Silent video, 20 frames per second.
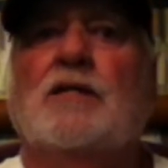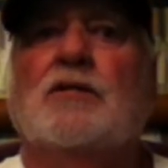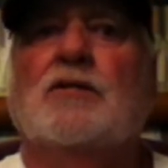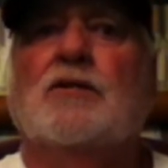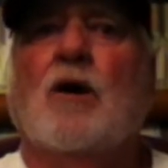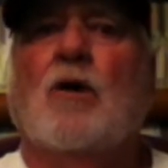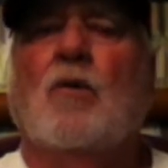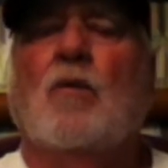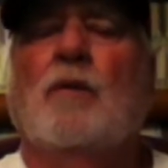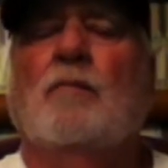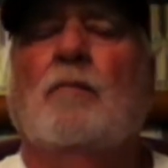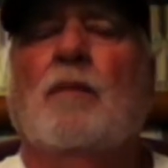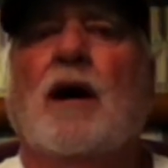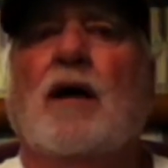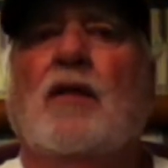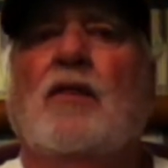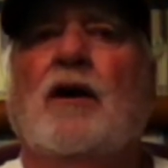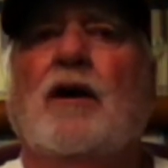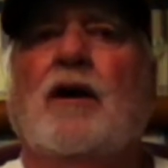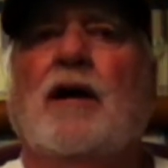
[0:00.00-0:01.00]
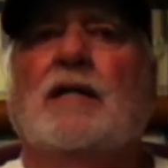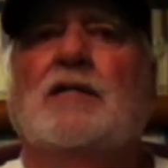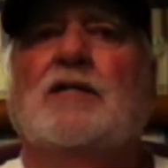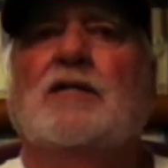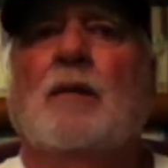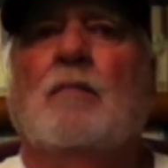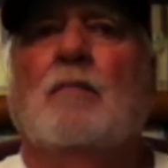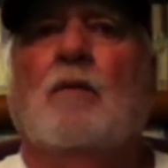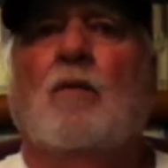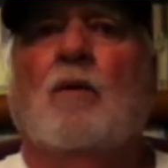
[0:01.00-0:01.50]
So I went by there. I had
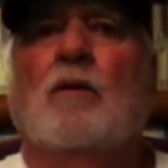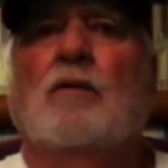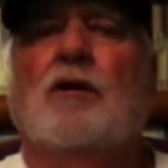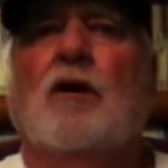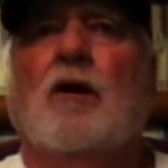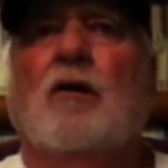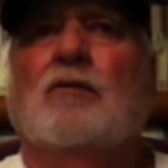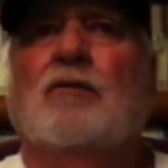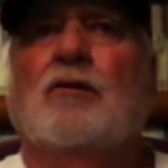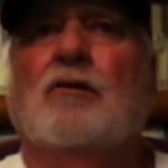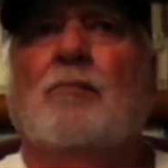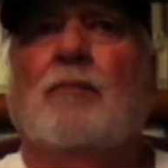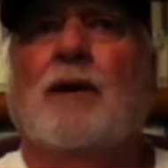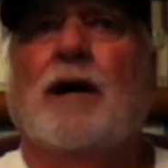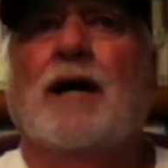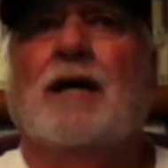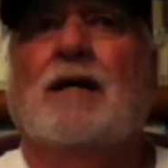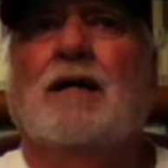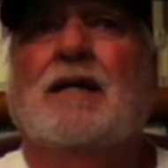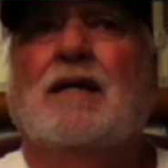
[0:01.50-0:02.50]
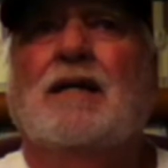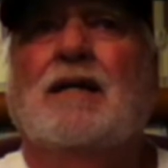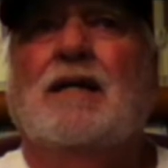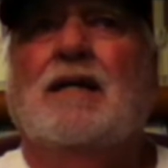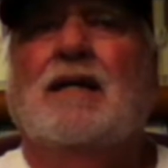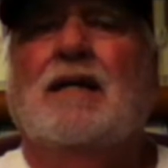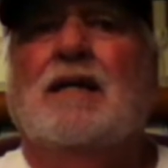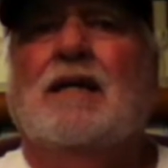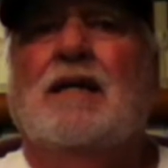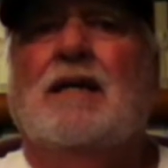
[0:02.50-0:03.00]
something I wanted to talk to her about.
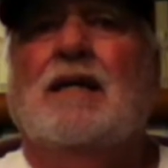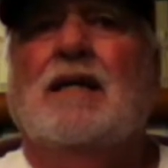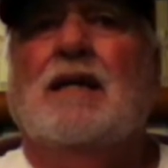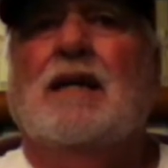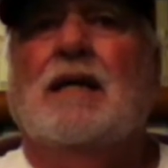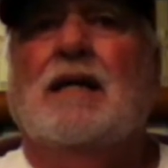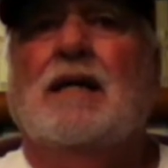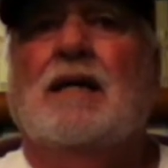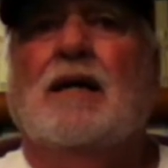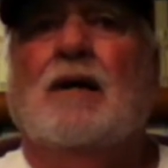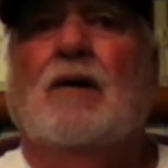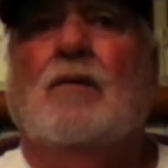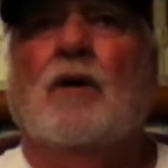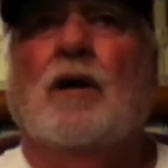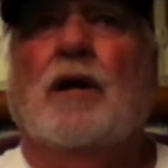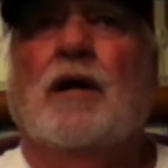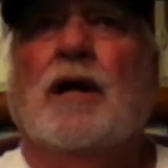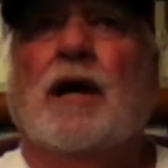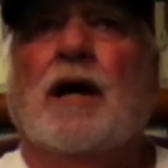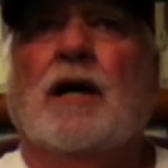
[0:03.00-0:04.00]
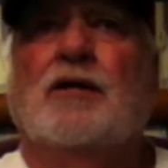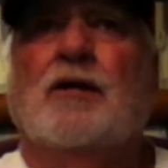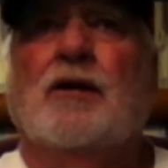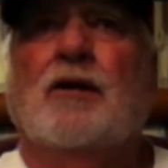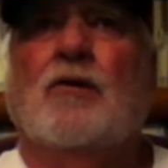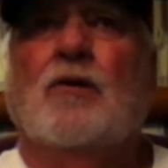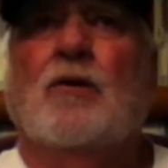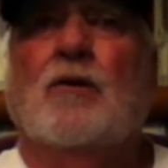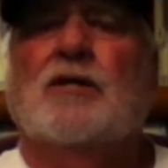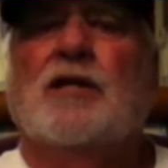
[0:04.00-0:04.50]
And when I got there,
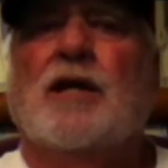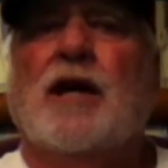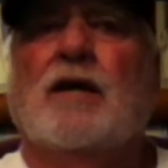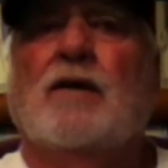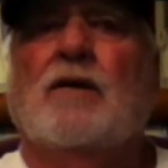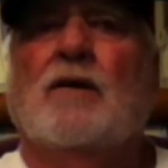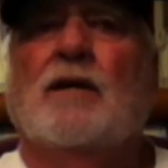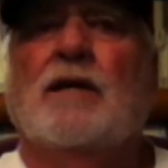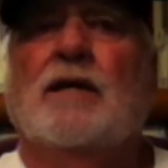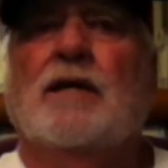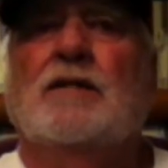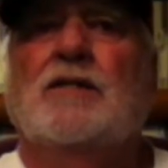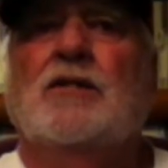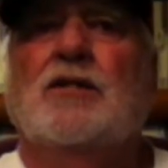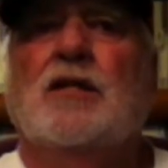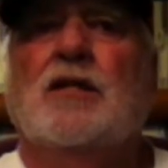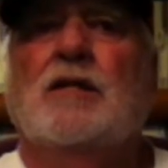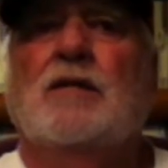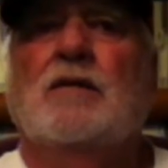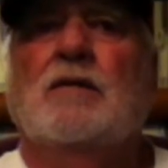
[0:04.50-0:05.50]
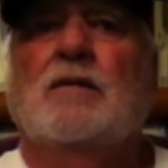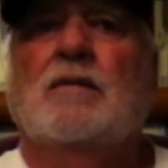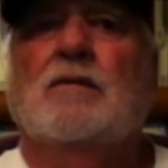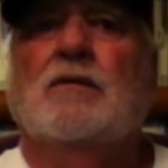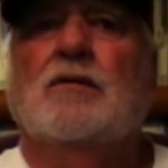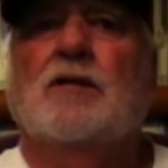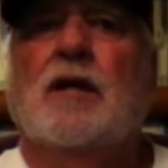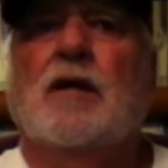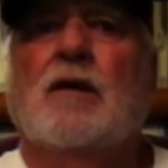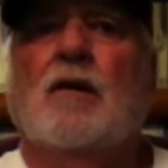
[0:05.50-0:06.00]
of course, Aunt Colleen, she
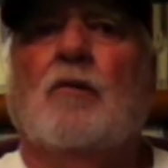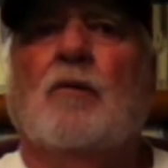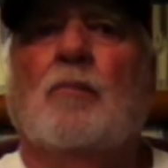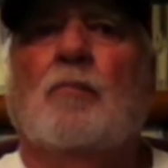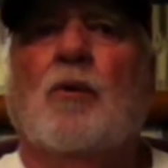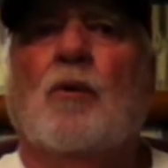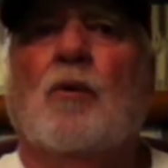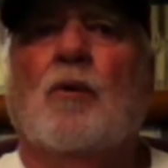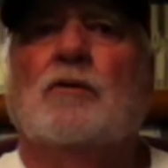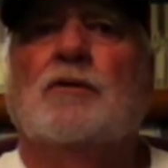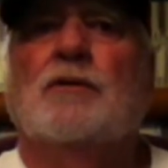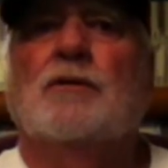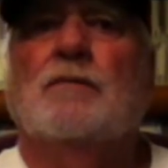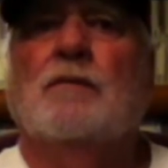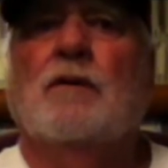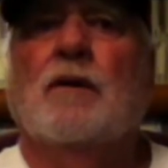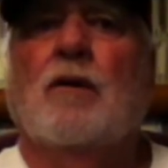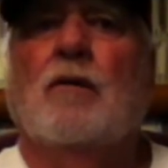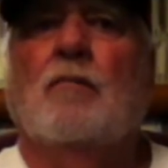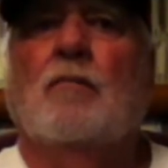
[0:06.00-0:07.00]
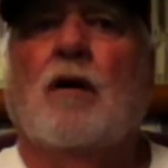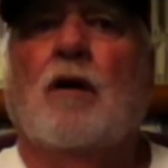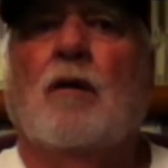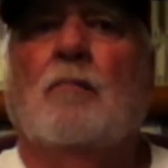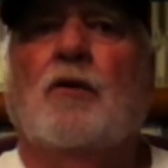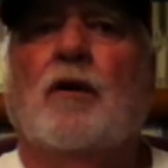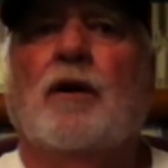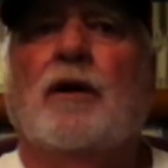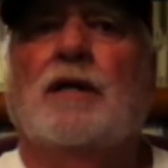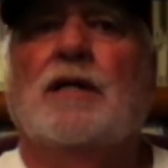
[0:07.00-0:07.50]
sitting on the porch, her and
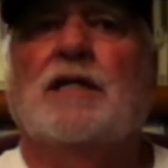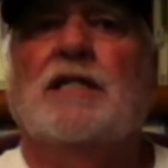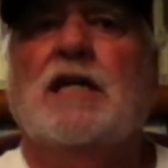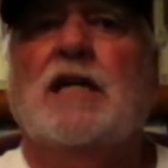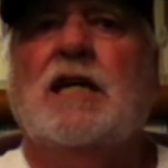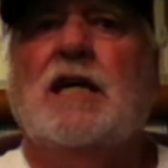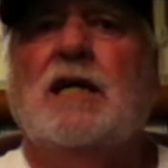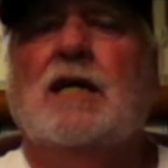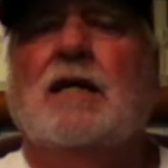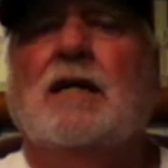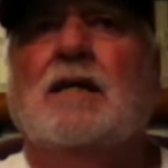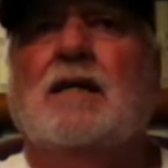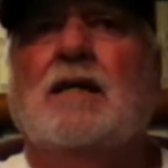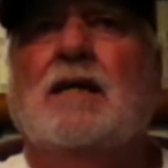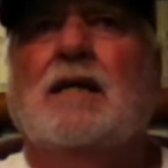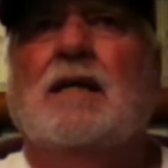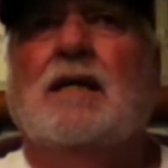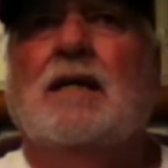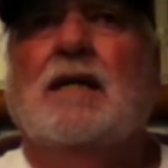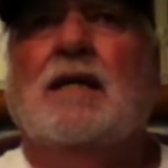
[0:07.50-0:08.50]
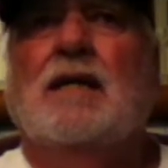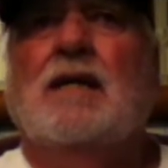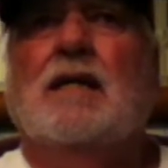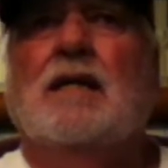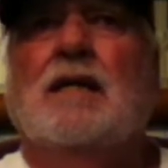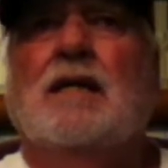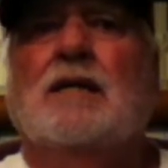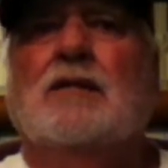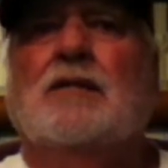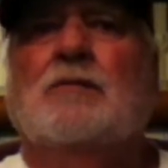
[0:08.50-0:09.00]
Mom drinking tea
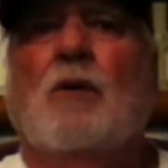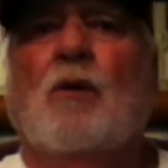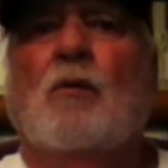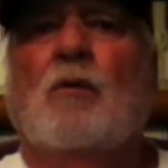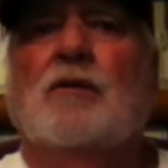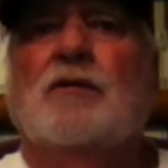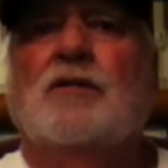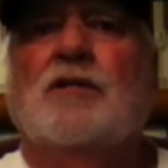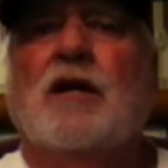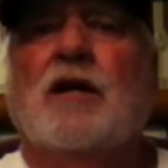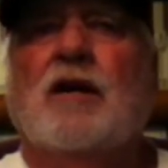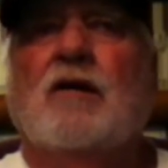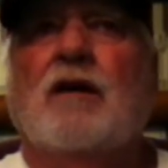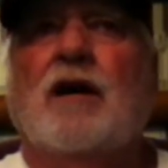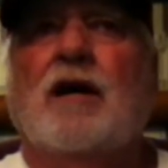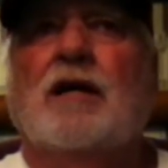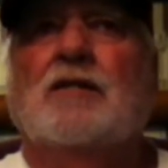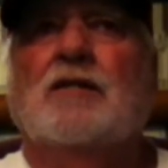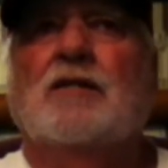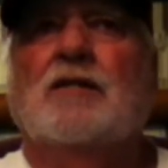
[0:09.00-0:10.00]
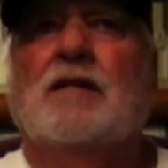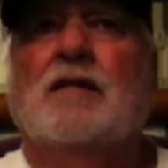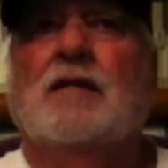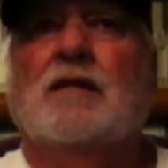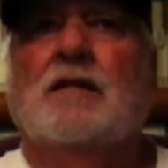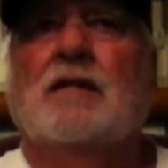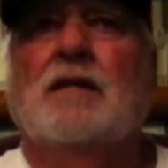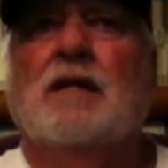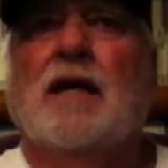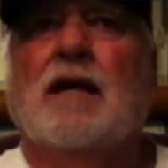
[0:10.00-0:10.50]
and smoking cigarettes. And
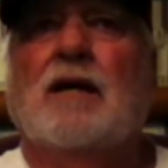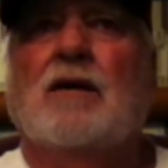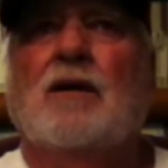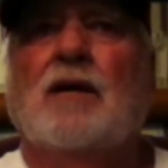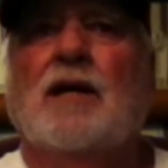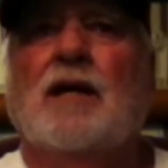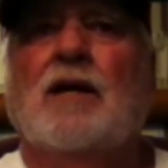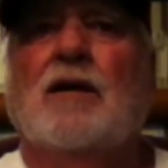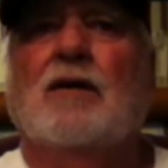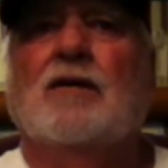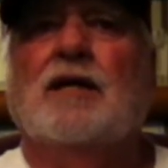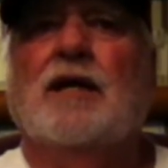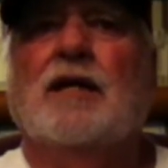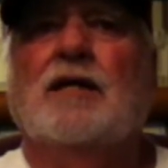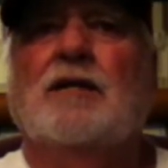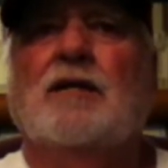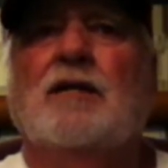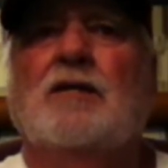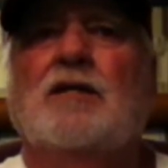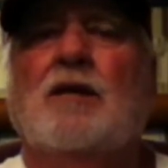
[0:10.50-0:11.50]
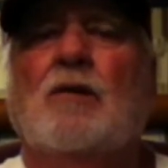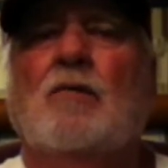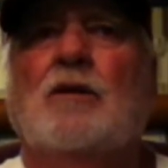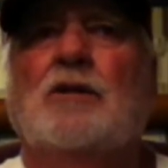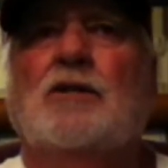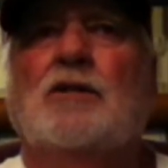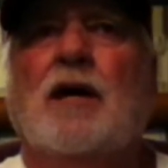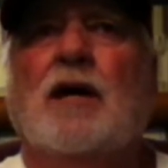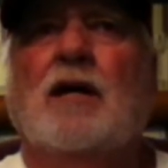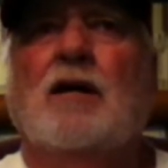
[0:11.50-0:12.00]
Aunt Colleen looked out there and said,
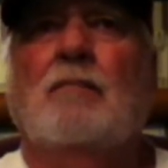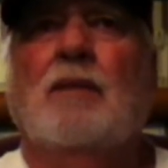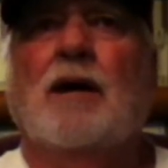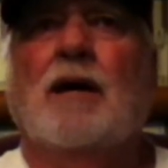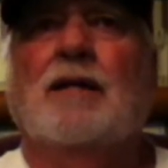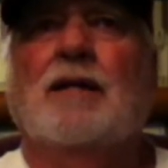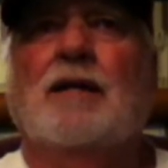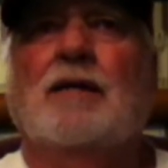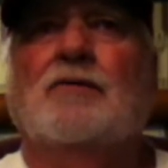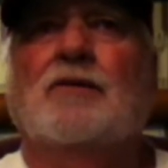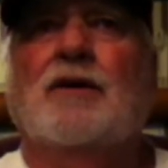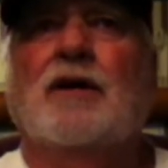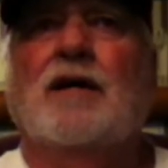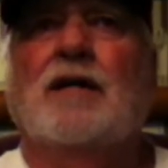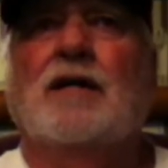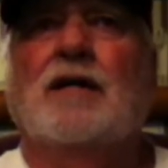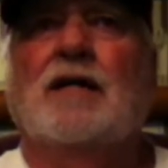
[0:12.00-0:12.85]
what you got in the back of that truck?